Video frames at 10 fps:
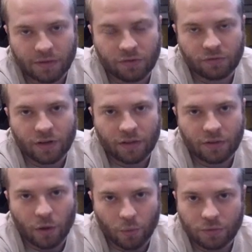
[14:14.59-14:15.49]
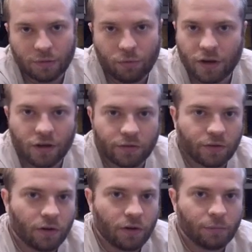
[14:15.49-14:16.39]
This is not the only brake on the car,